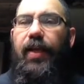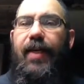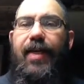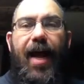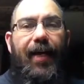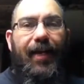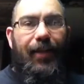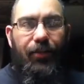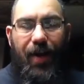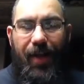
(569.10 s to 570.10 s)
not
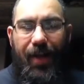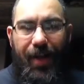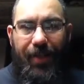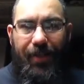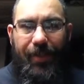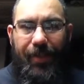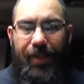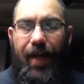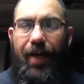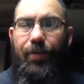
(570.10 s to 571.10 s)
getting dry hits
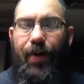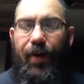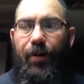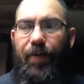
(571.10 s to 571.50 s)
on a regular